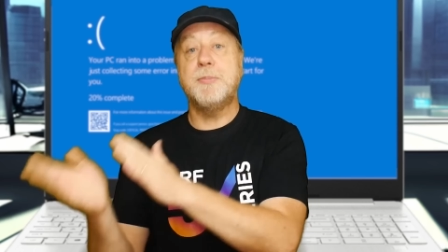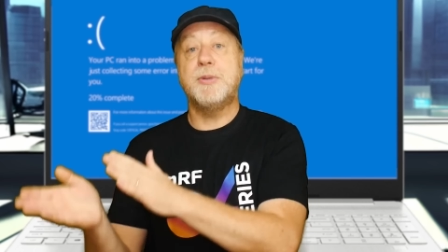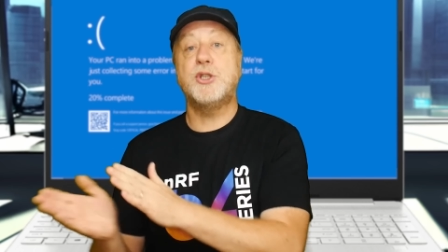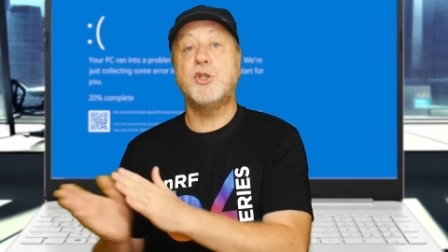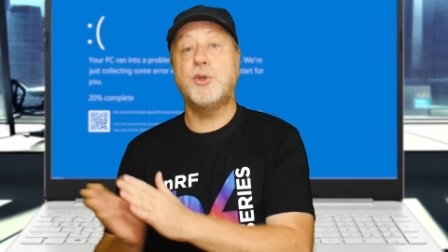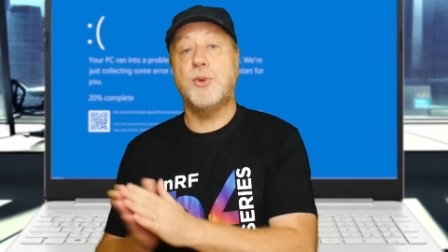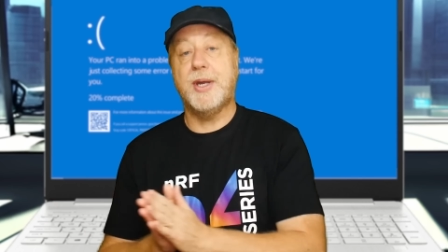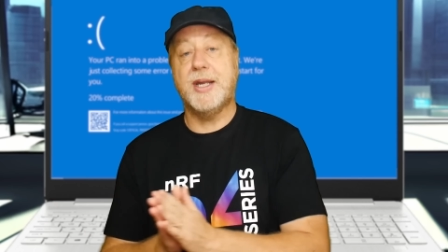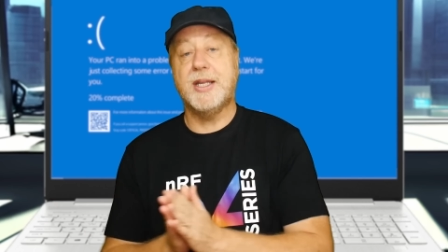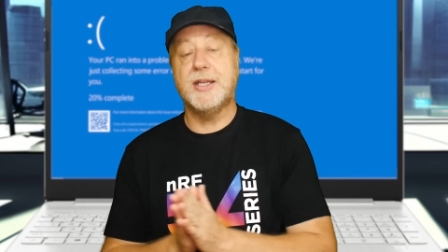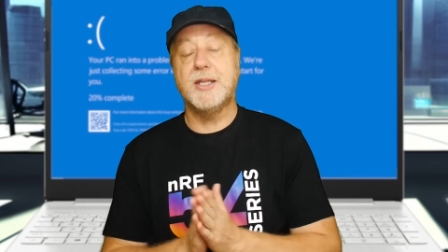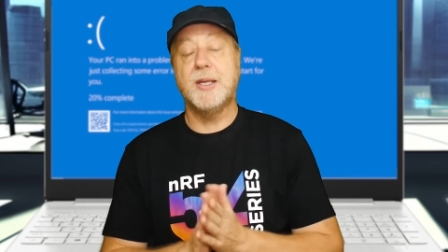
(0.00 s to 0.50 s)

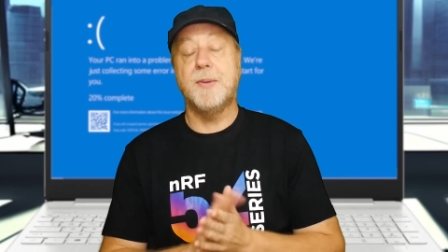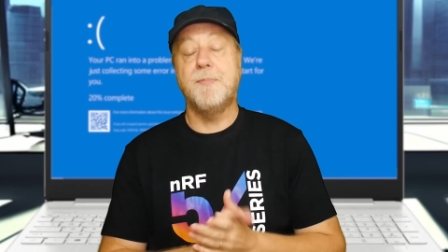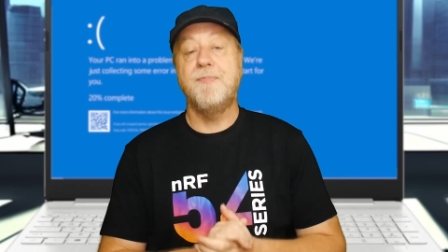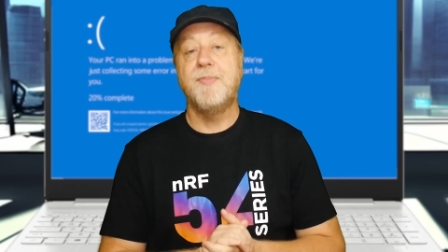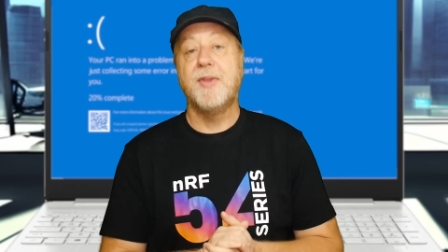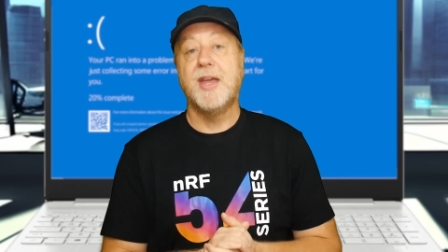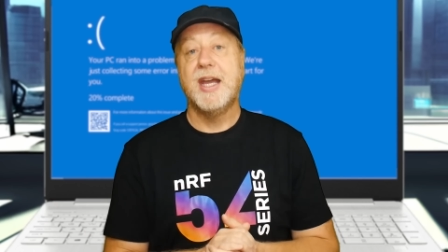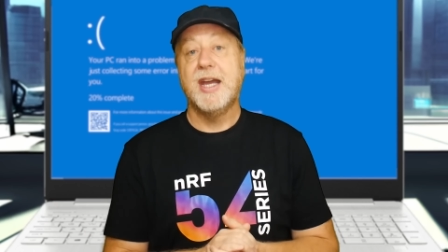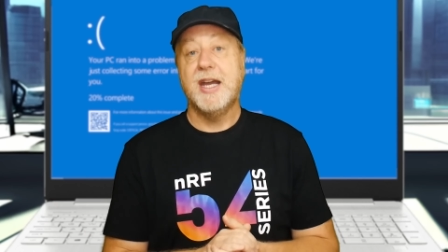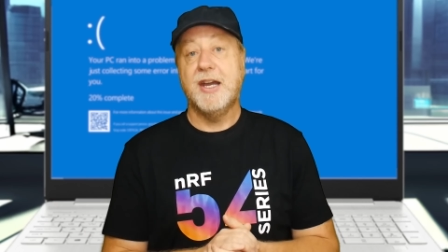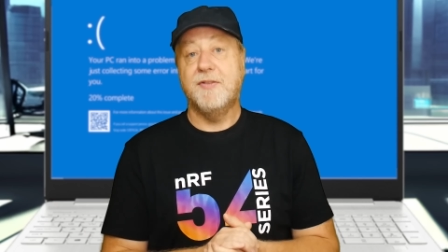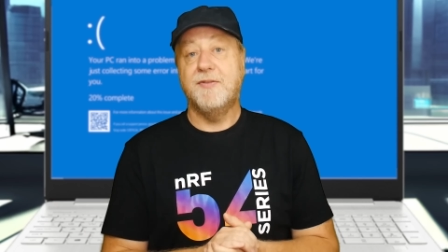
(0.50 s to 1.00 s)
between them
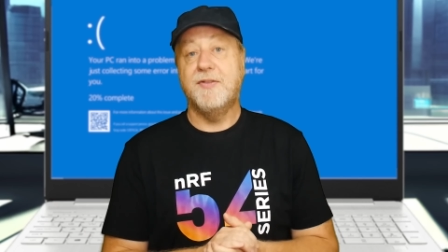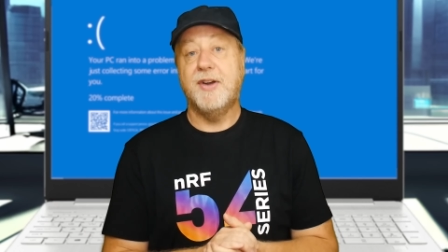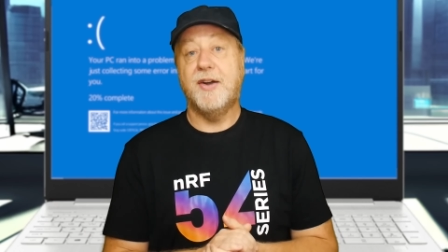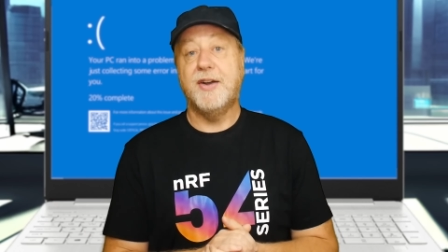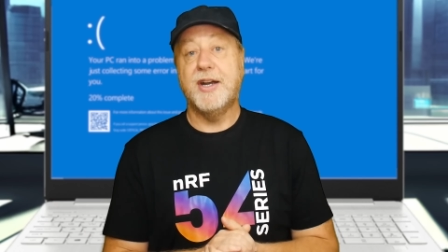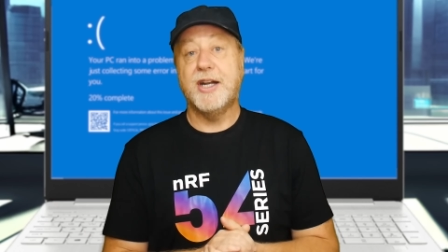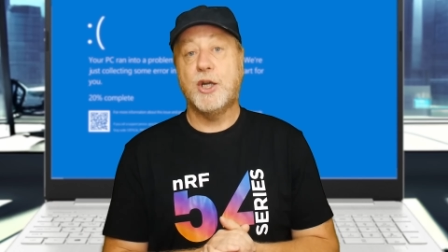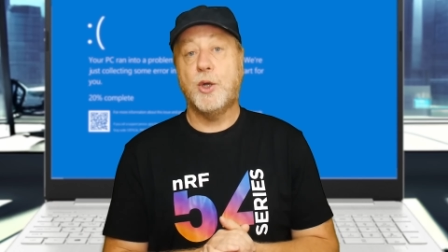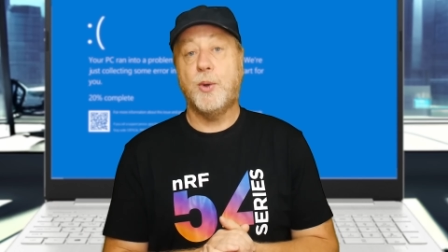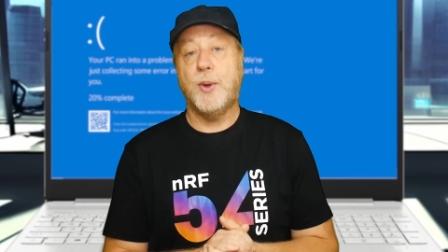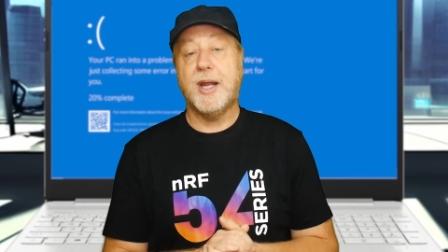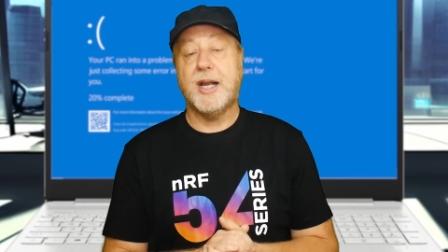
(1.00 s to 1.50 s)

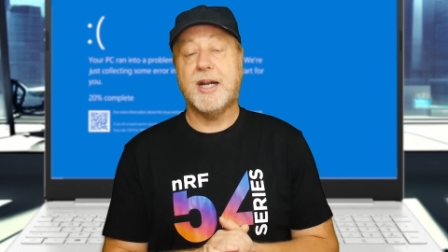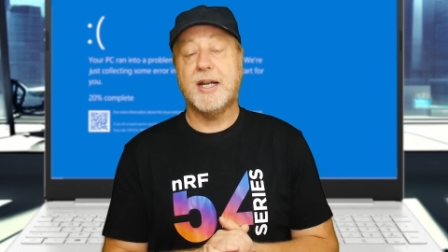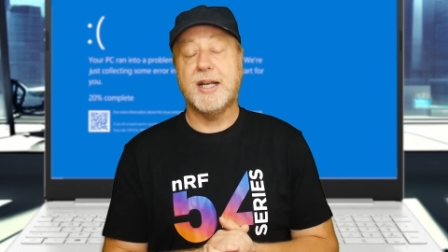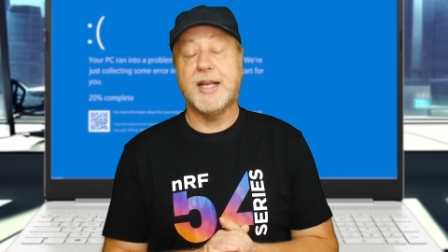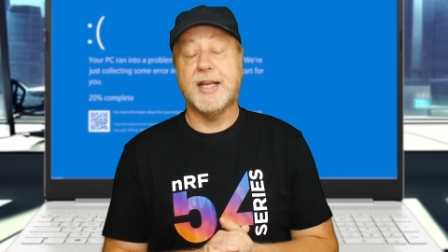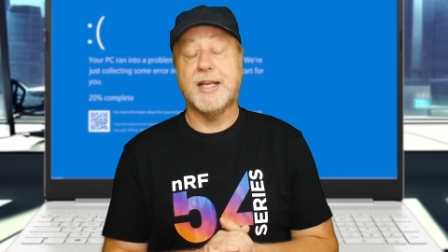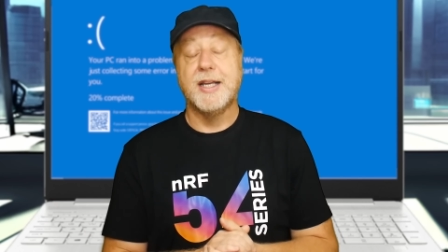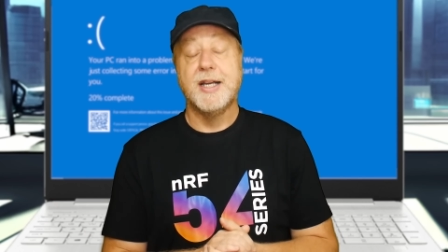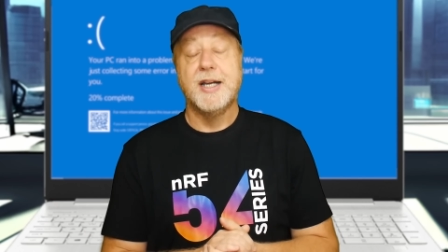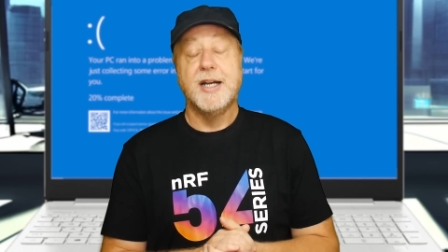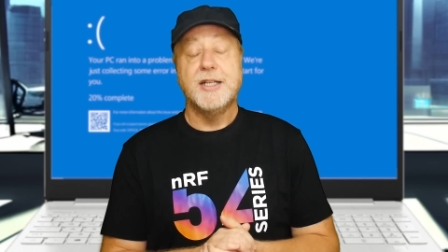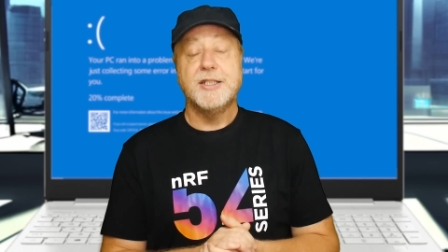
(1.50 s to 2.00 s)
very
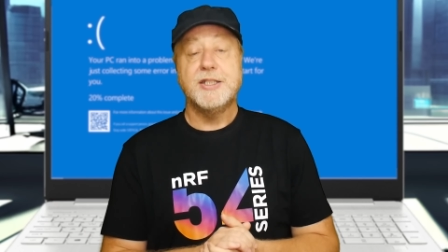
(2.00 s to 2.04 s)
quickly.